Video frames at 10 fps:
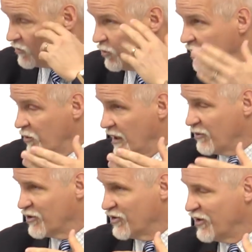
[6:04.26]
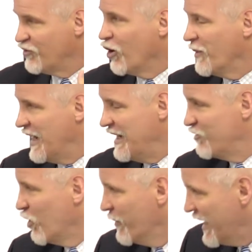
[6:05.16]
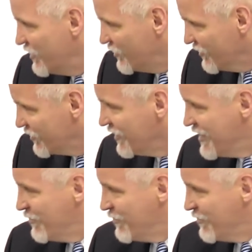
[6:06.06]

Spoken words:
doing away, I was going to say terminating terminations,